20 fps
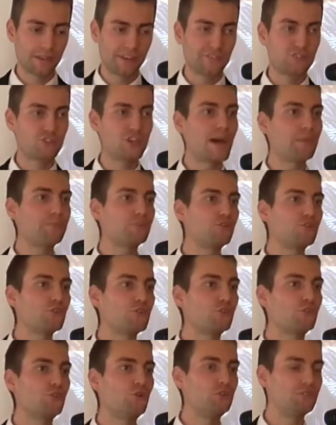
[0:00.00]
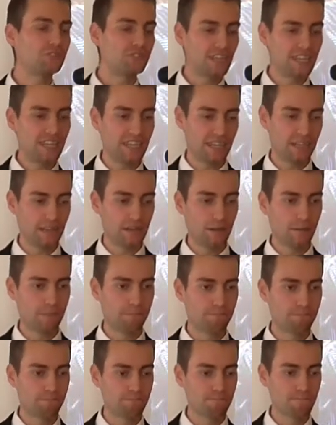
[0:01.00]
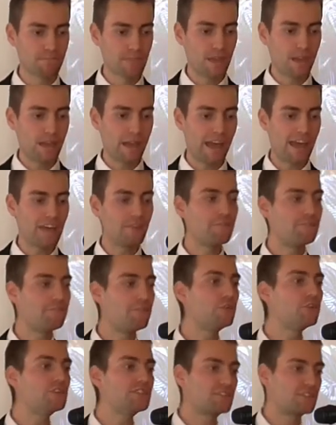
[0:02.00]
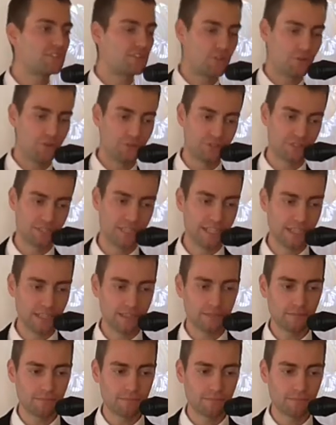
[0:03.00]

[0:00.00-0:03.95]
chapter 13 and verse 13,